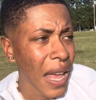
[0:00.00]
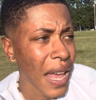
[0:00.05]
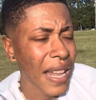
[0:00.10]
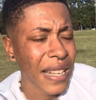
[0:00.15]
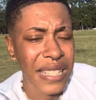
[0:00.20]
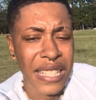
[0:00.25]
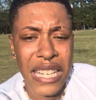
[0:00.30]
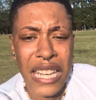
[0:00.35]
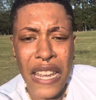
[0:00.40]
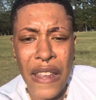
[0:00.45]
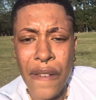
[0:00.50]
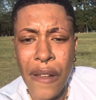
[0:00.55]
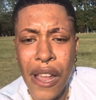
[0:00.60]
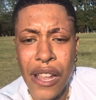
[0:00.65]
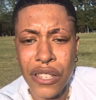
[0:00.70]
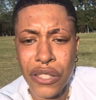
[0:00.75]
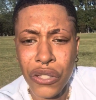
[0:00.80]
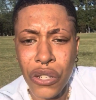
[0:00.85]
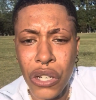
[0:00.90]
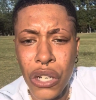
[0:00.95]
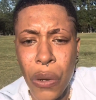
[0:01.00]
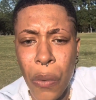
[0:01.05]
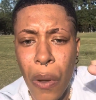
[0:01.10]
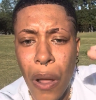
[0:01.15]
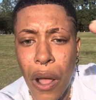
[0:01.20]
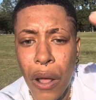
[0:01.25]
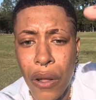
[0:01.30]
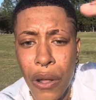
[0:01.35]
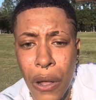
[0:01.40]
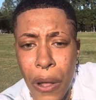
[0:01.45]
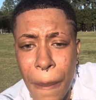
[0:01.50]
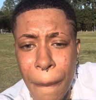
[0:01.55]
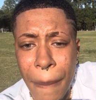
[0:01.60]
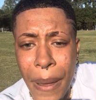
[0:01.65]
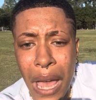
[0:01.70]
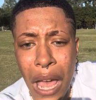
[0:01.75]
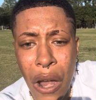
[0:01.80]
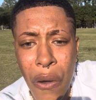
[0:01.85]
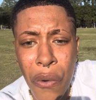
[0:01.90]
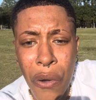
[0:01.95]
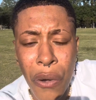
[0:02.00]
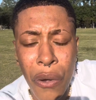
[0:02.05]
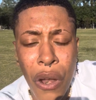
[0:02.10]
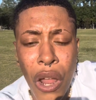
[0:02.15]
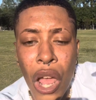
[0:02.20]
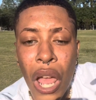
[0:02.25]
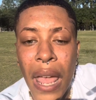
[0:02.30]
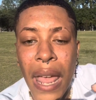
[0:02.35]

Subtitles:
achieve a certain power,